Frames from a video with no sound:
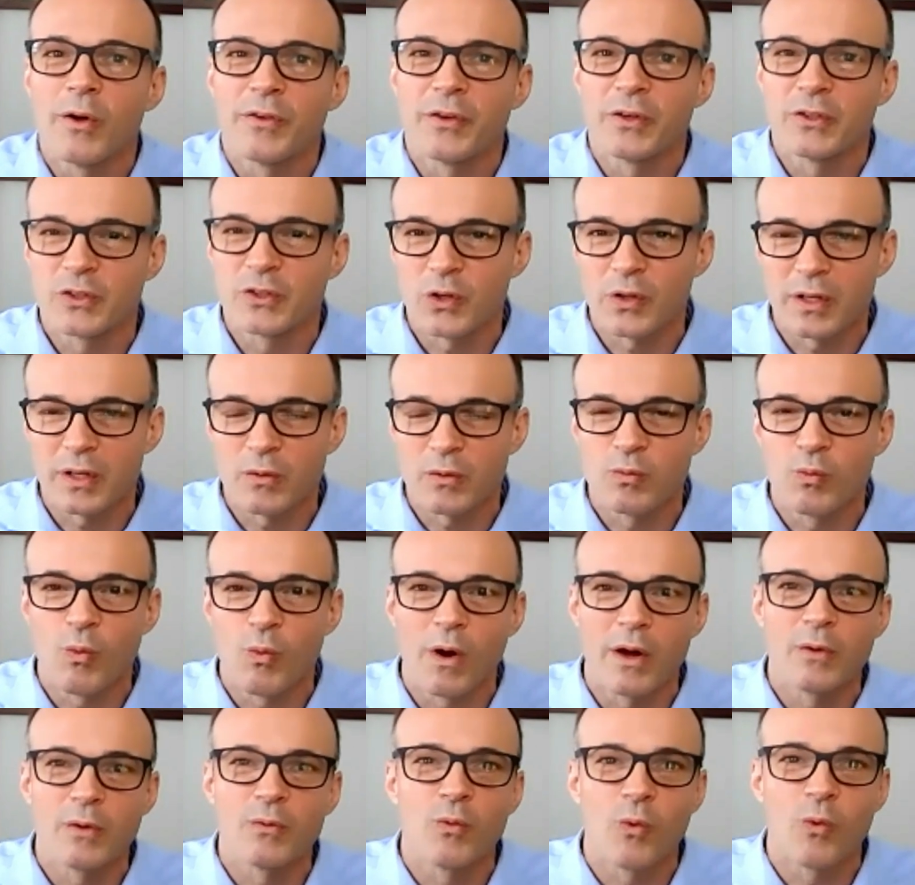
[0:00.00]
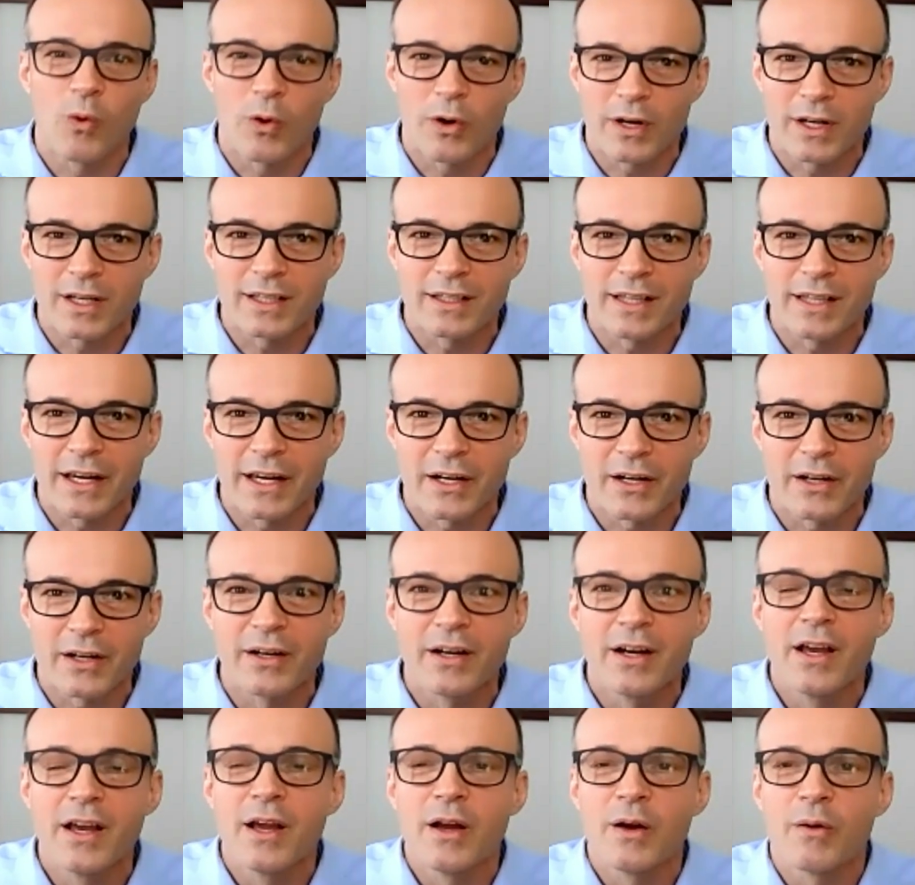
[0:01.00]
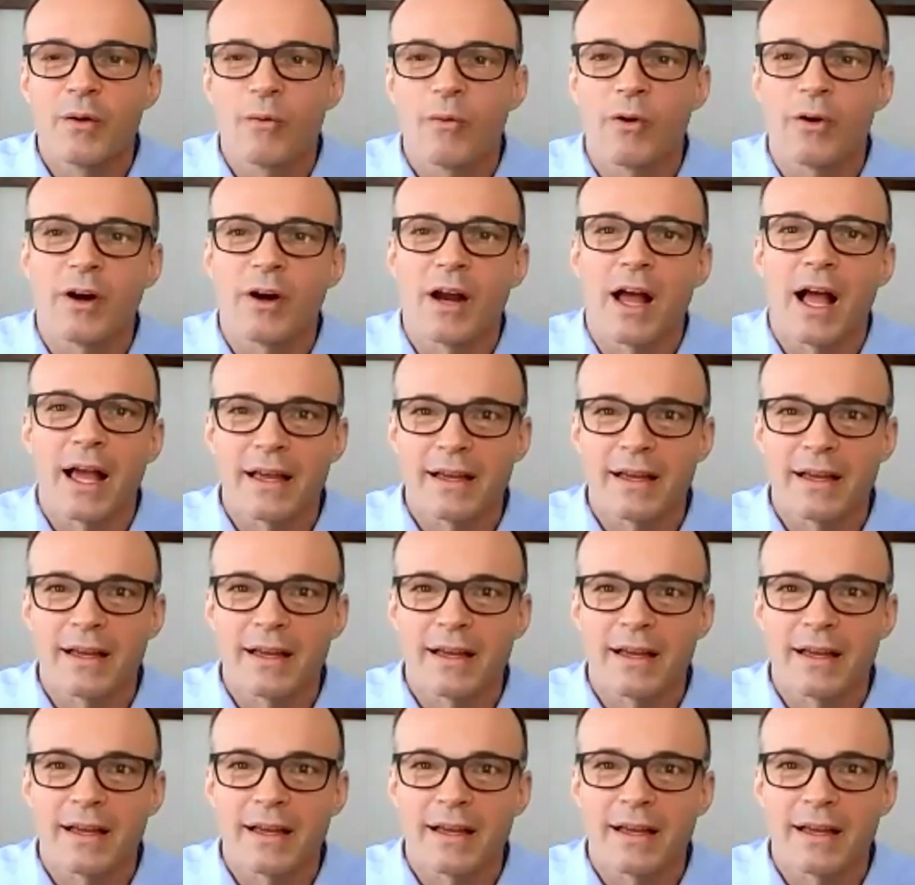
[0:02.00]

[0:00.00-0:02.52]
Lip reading: There's only one warning letter where